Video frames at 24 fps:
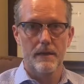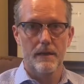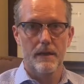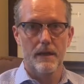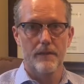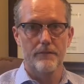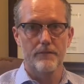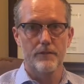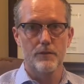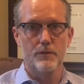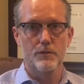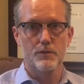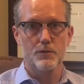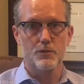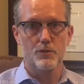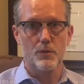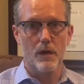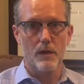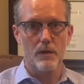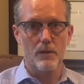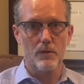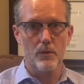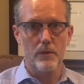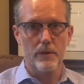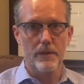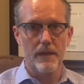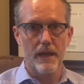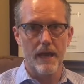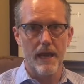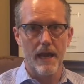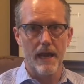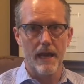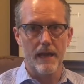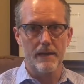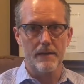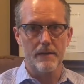If you struggle with
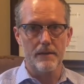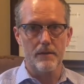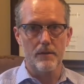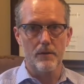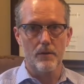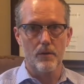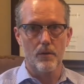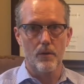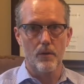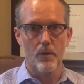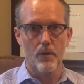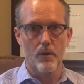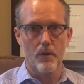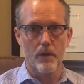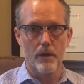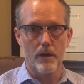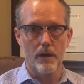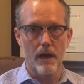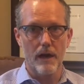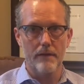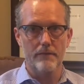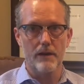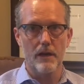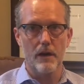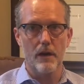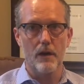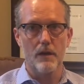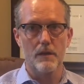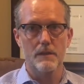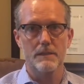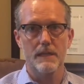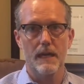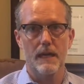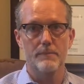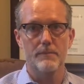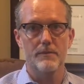that or you're having a hard
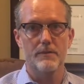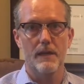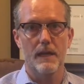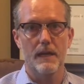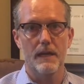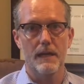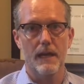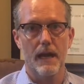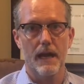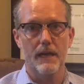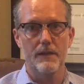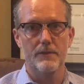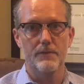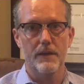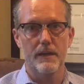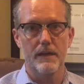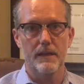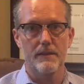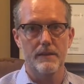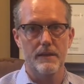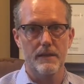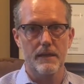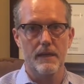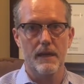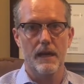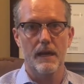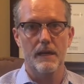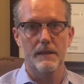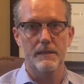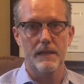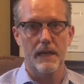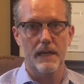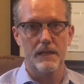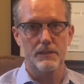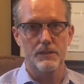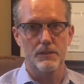time staying hydrated, then
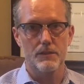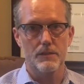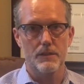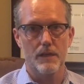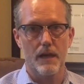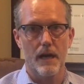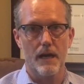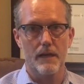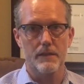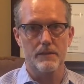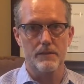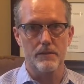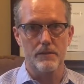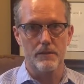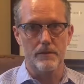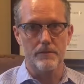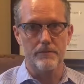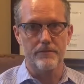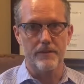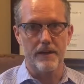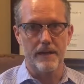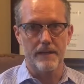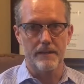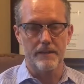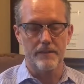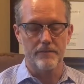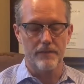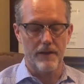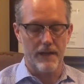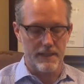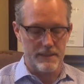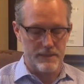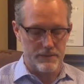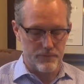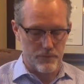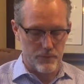contact your doctor and find
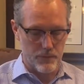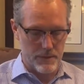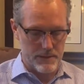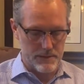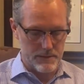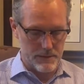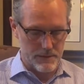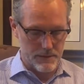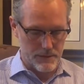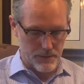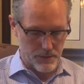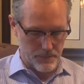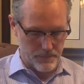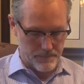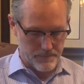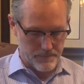advice for what to do.